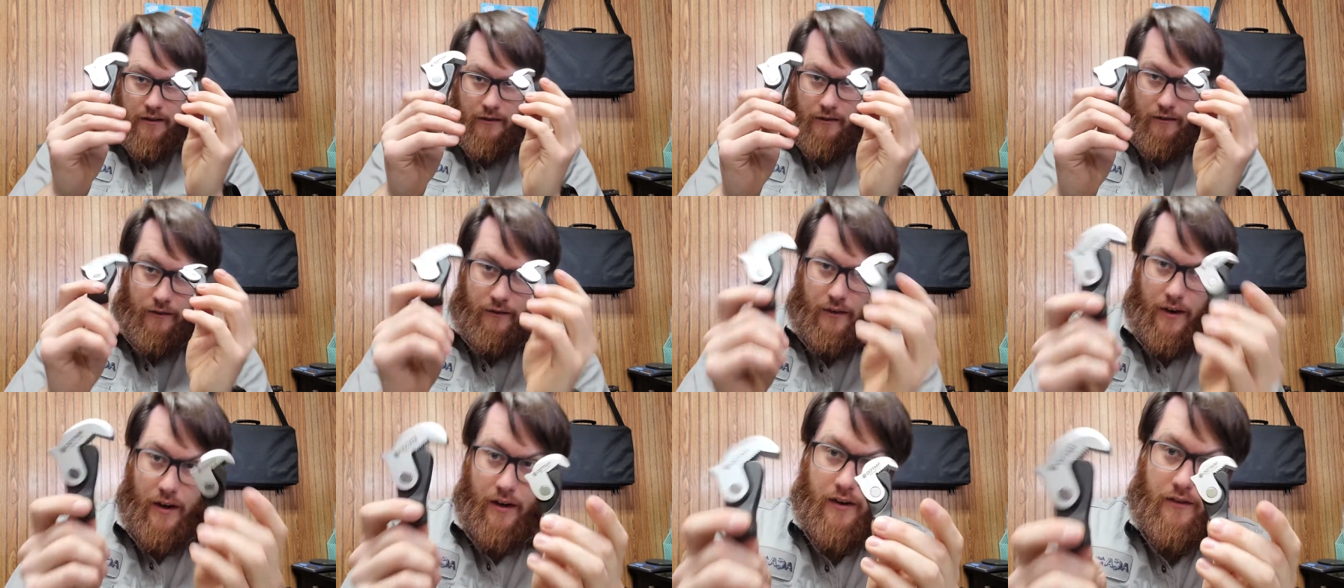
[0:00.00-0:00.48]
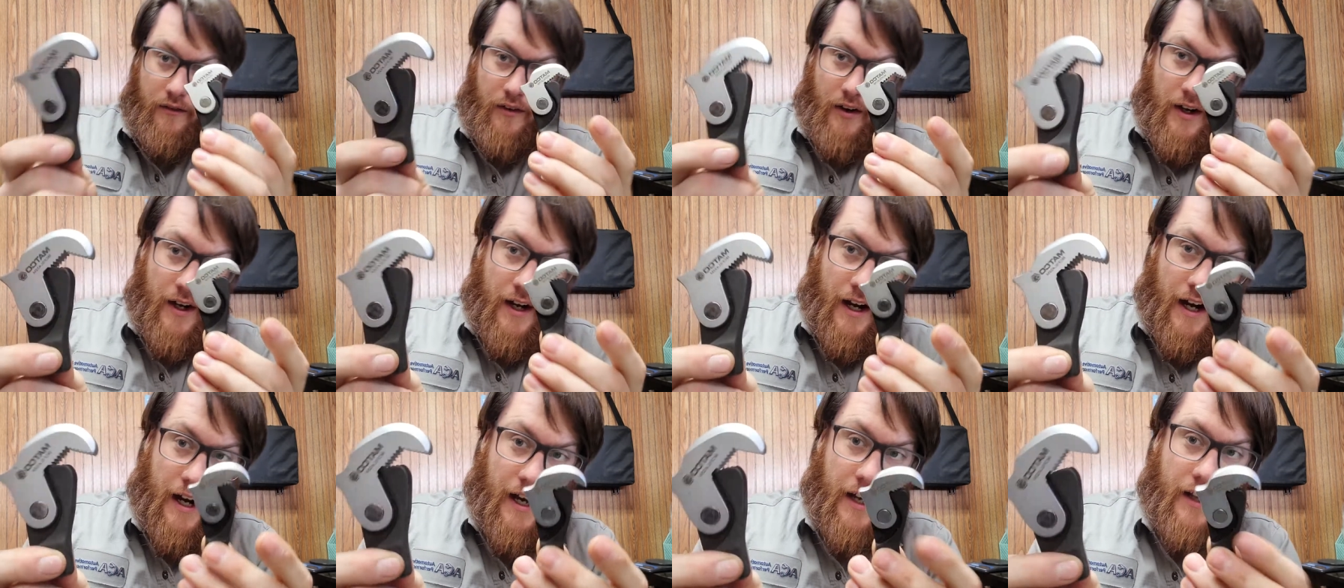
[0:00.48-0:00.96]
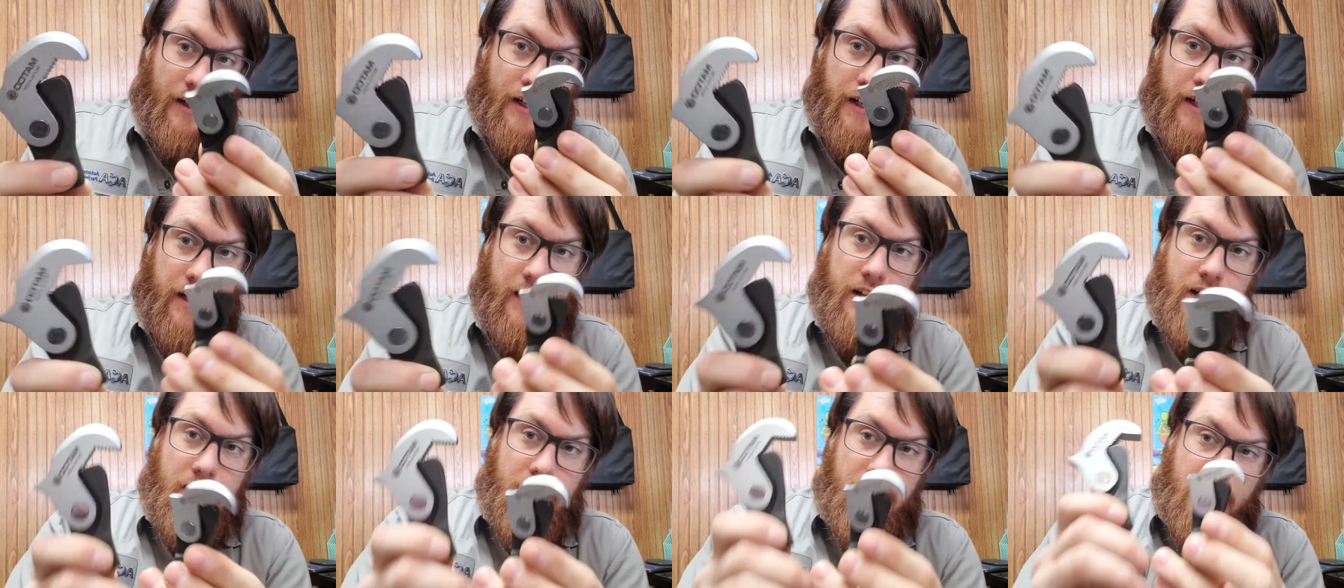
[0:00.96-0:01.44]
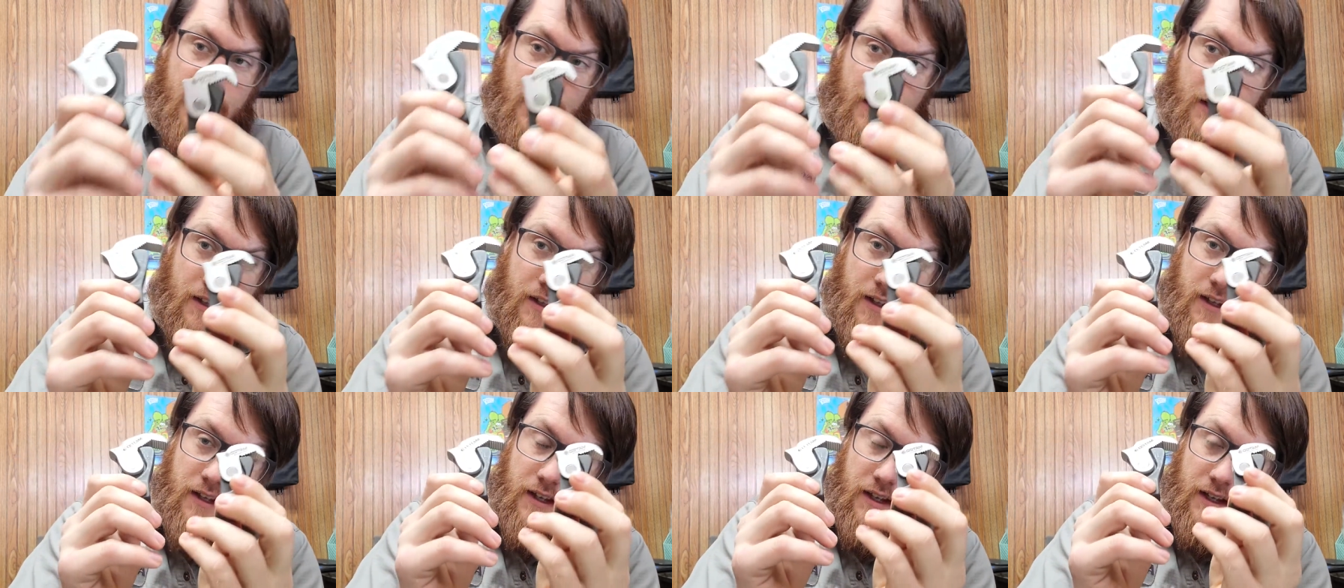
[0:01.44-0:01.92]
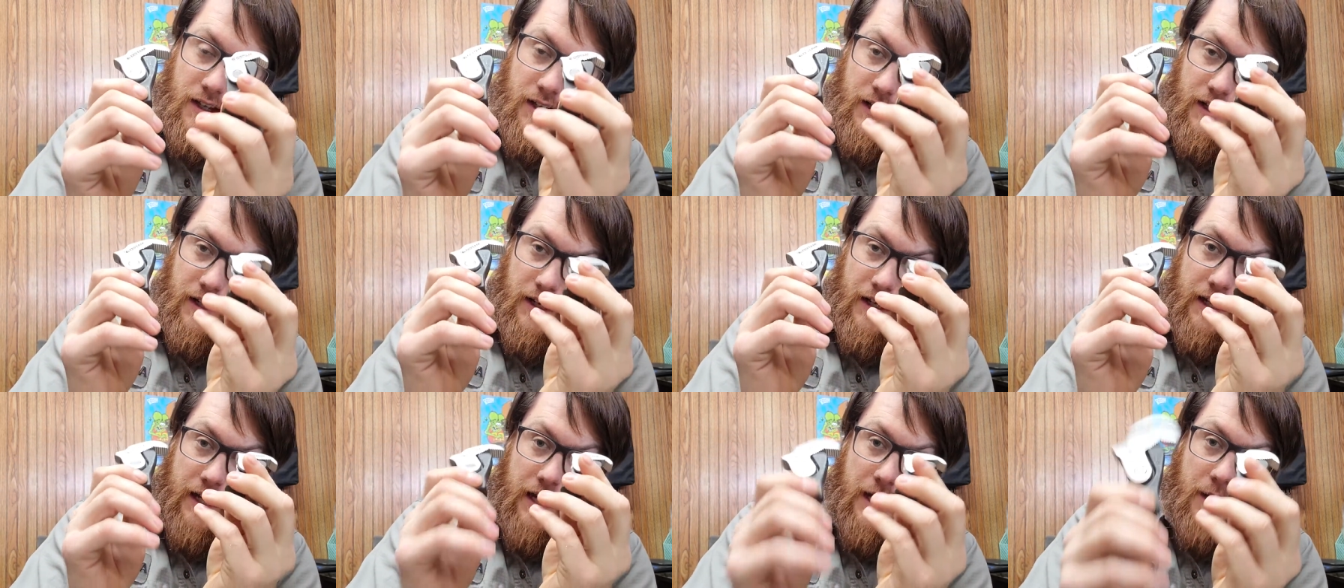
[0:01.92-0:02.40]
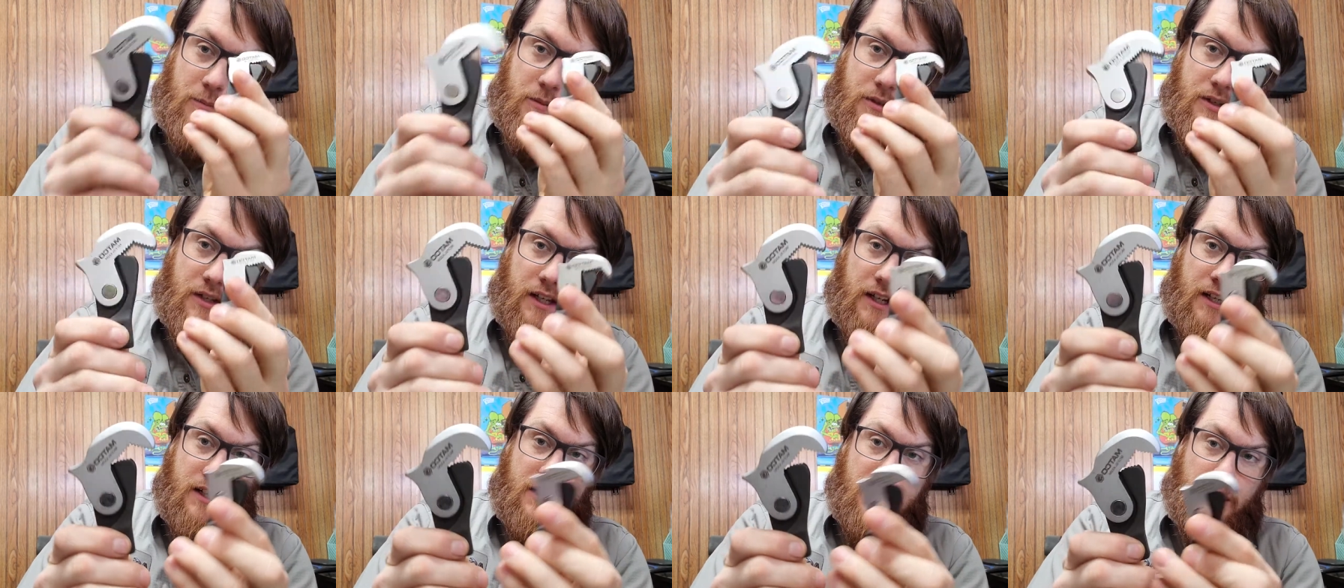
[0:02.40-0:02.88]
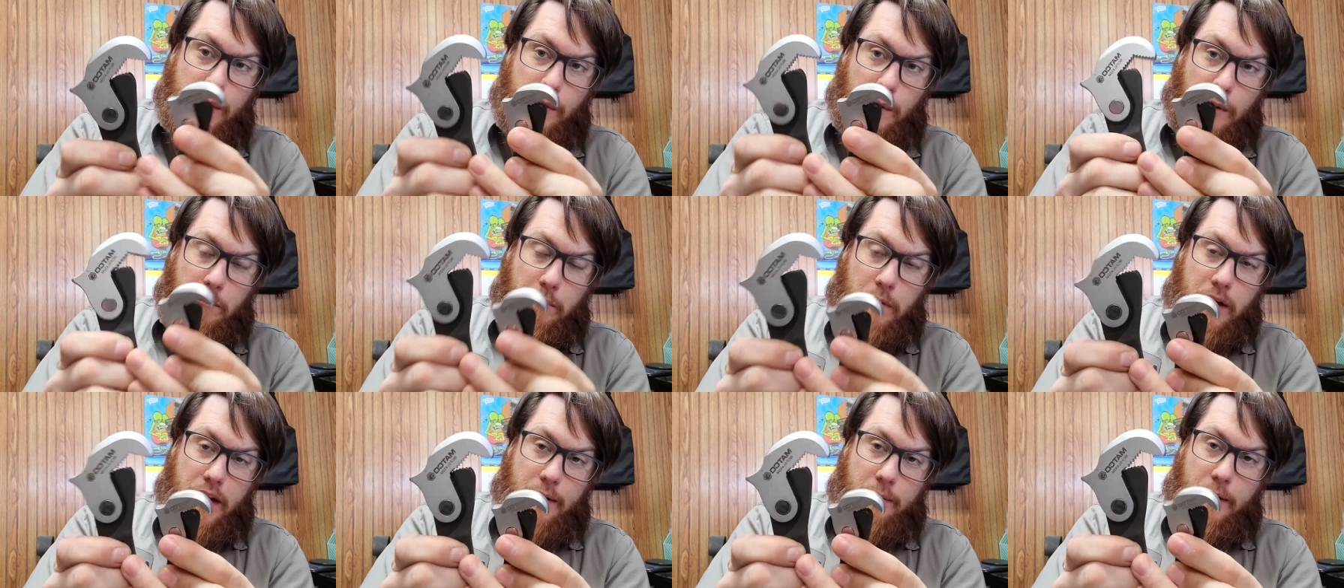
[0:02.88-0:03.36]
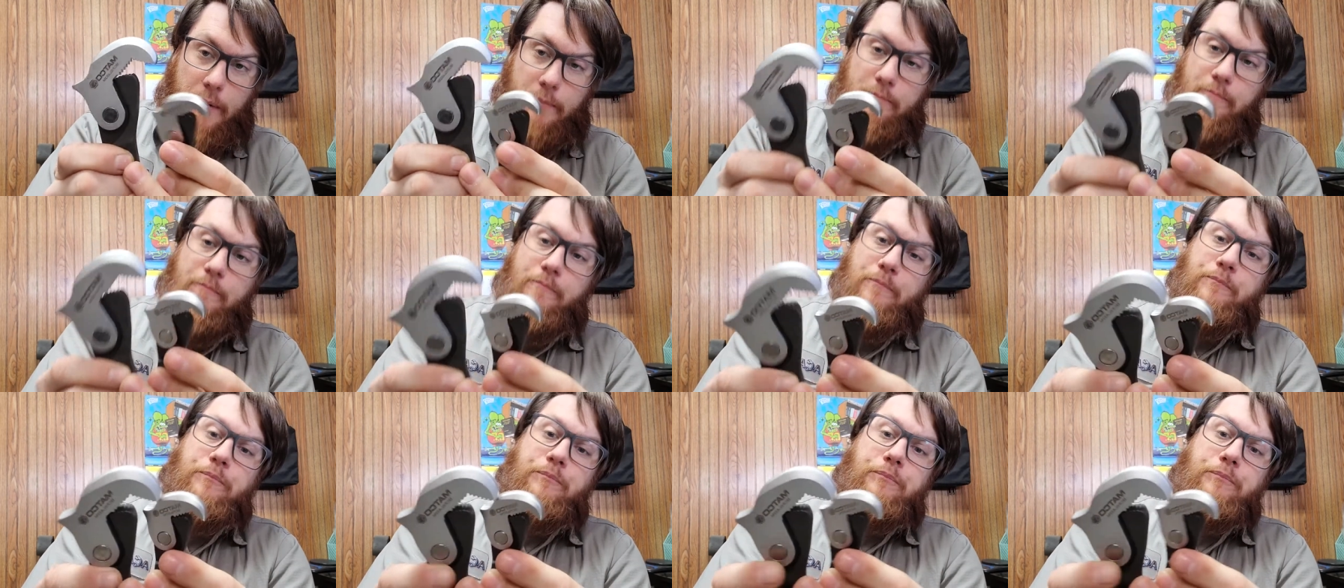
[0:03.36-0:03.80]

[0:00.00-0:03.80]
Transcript: very, very highly. It keeps things to a minimum,